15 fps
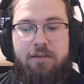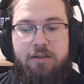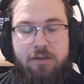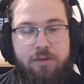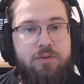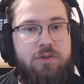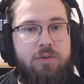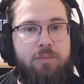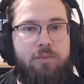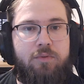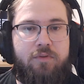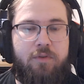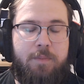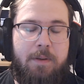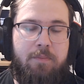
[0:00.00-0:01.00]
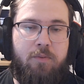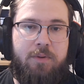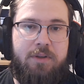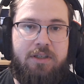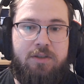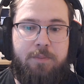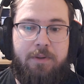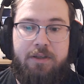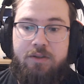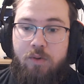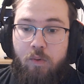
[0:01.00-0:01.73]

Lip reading: usable for people with disabilities